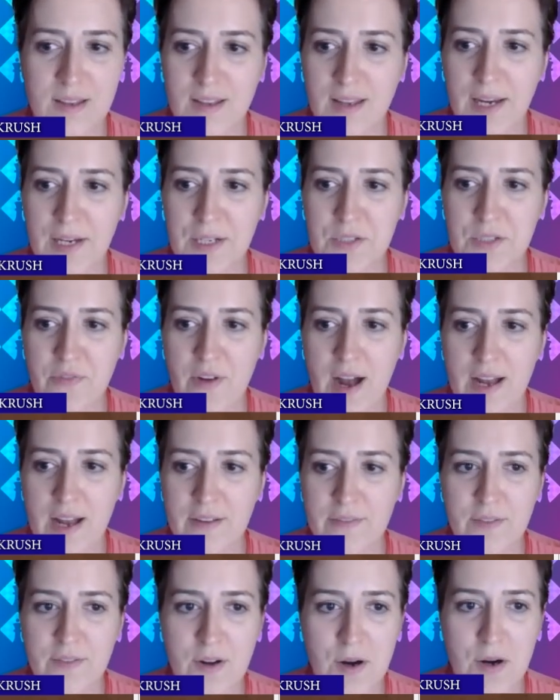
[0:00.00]
h5,
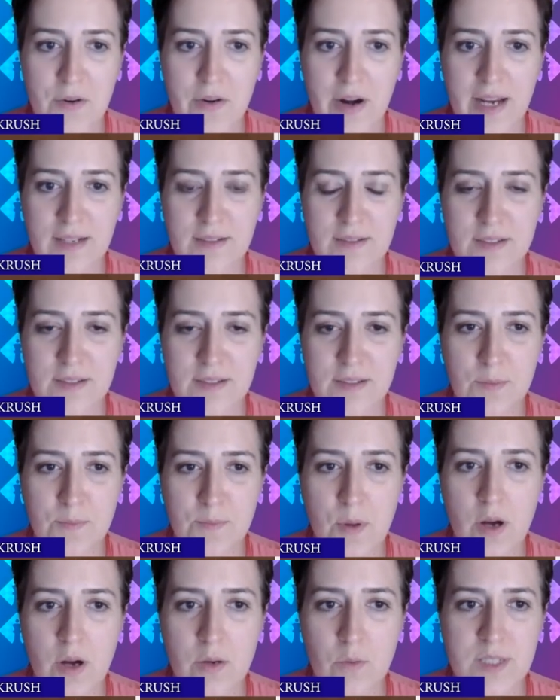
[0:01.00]
all right. The
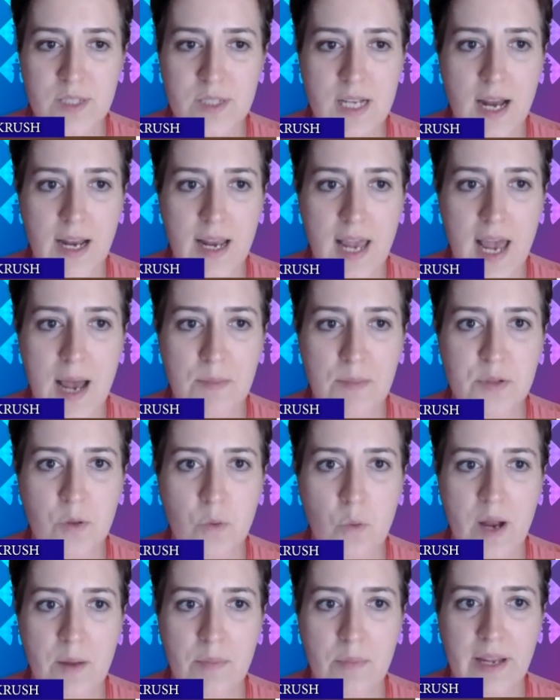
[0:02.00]
pawn was not captured.
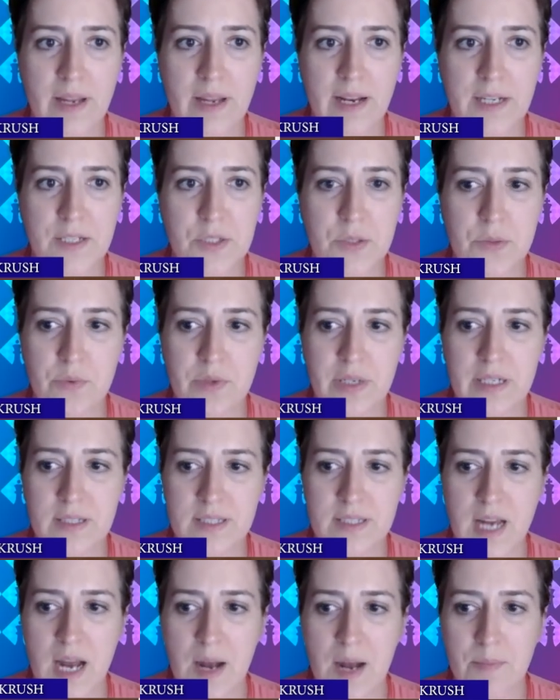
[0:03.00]
White played h3 to
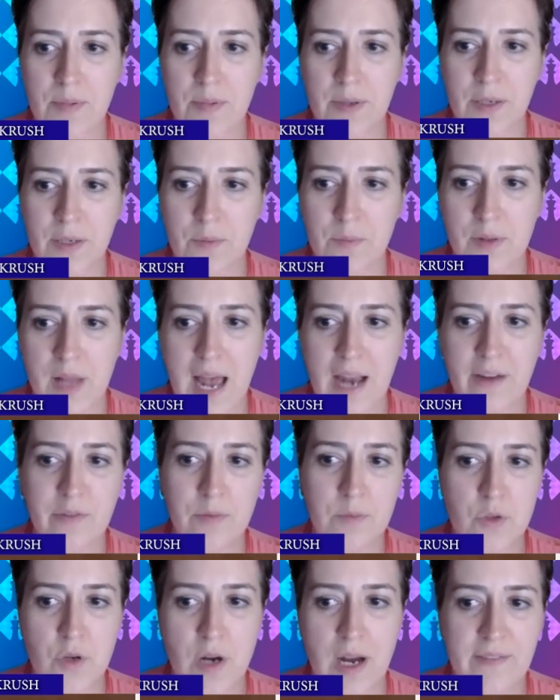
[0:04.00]
stop, you know, black
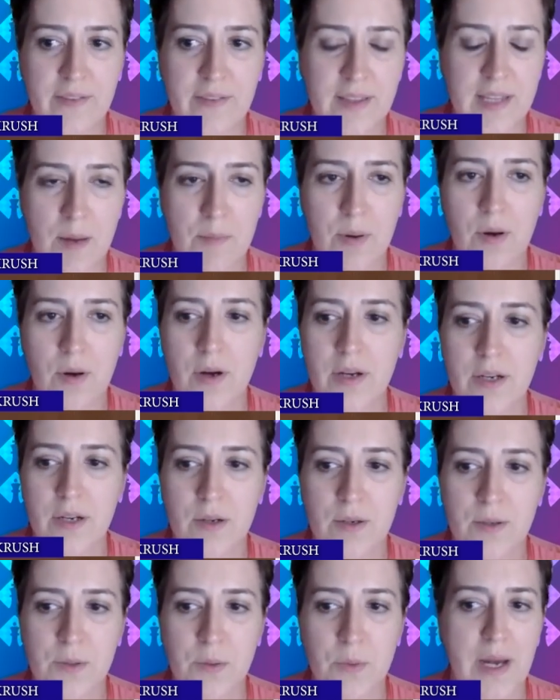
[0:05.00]
from driving that pawn in
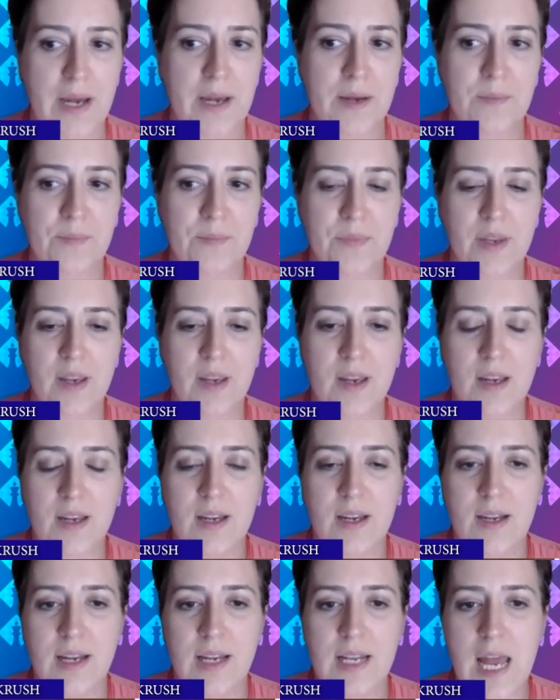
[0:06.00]
all the way.
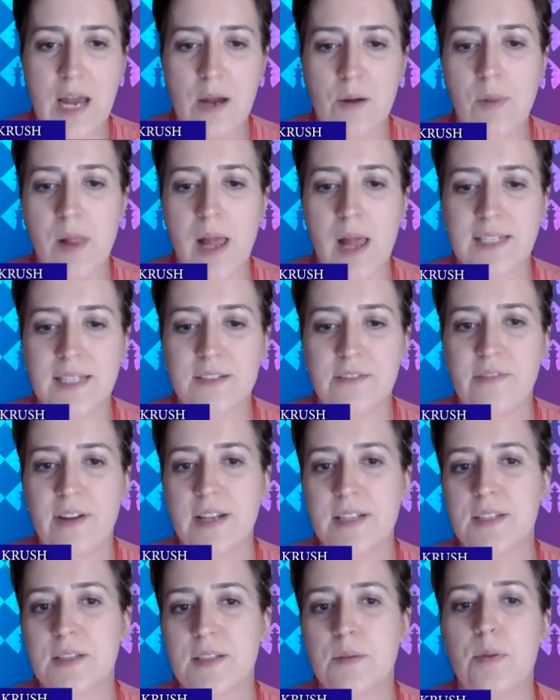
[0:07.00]
And now black
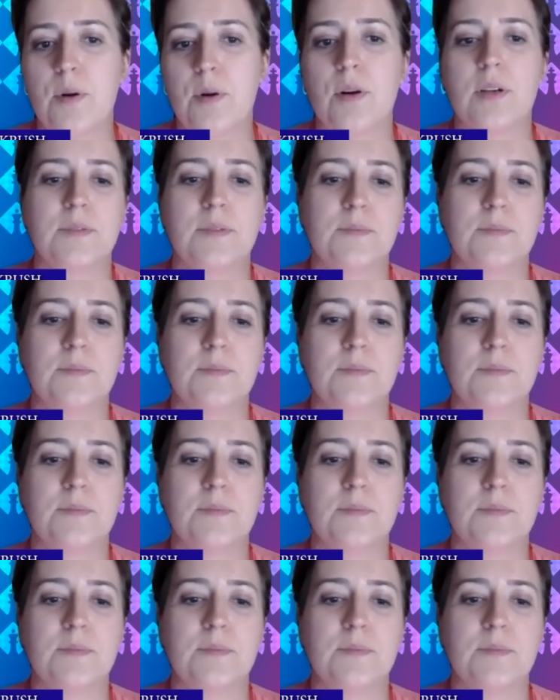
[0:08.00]
defended the pawn.